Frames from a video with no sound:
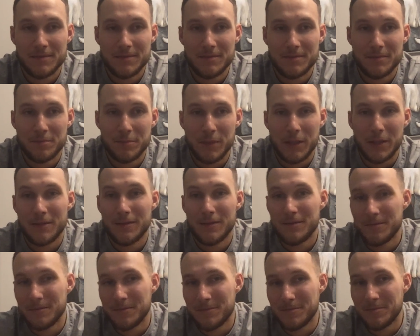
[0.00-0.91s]
but
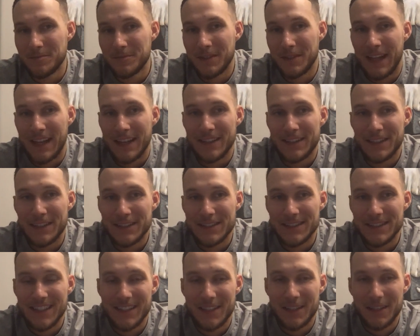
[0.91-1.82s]
like they
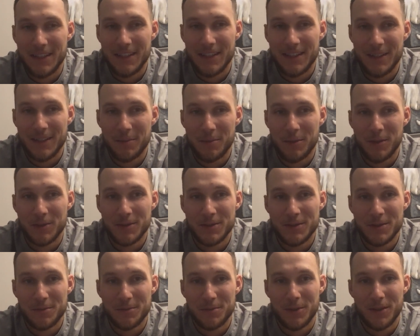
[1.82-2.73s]
say, the most
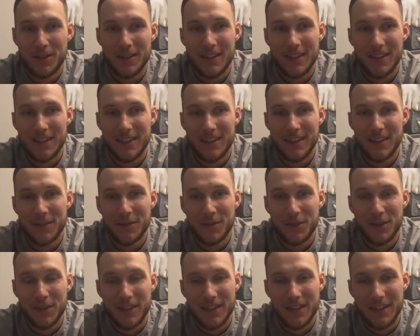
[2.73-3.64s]
important thing
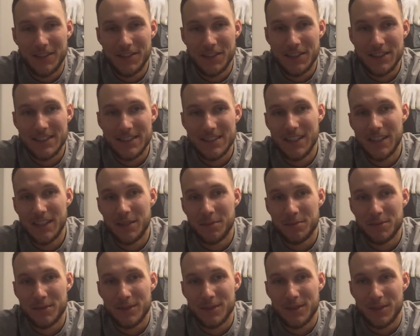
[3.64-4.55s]
for recovery is
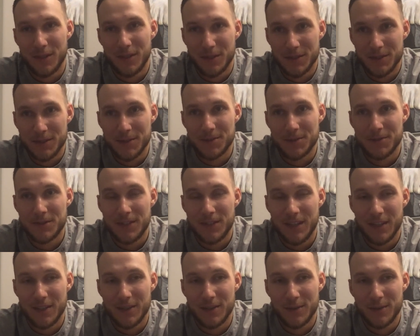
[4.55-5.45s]
sleep. So also
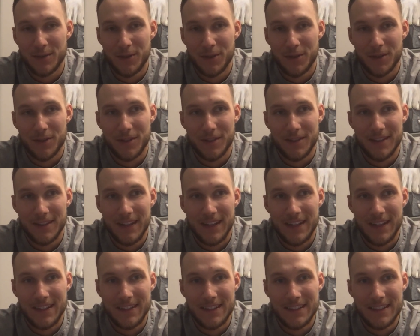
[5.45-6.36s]
trying to work on
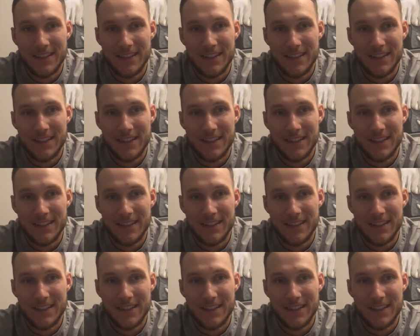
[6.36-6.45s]
that.